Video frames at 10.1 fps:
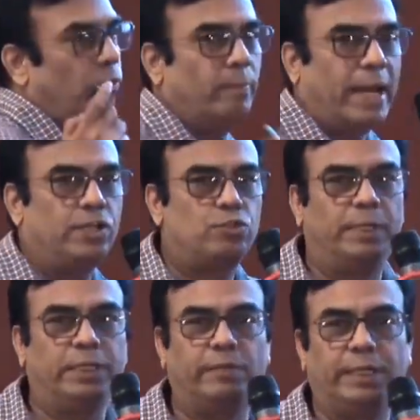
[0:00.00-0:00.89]
We manage
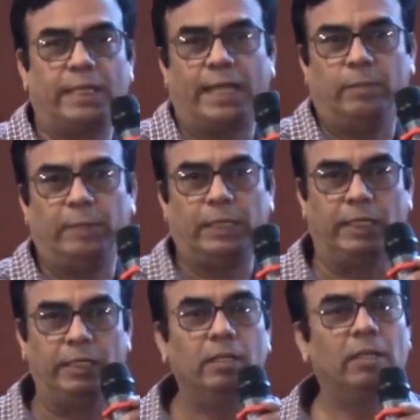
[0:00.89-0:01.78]
money very
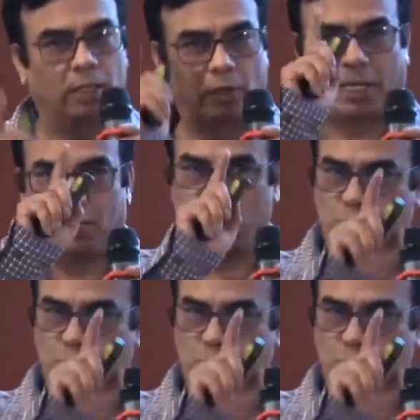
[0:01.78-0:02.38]
dynamically. Okay.